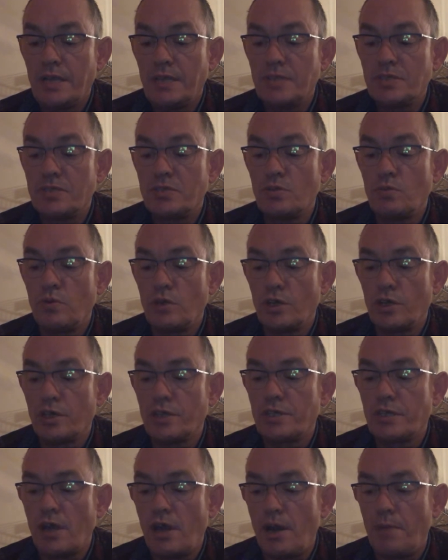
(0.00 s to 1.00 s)
is the
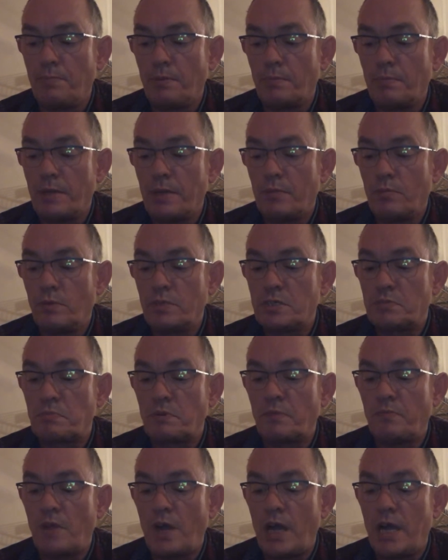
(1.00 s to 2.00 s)
word complement which
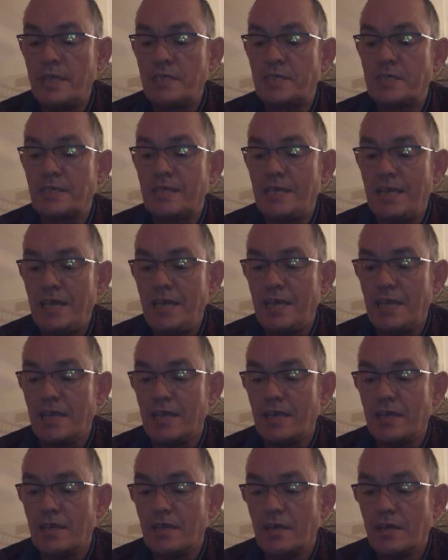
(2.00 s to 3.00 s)
provides the key.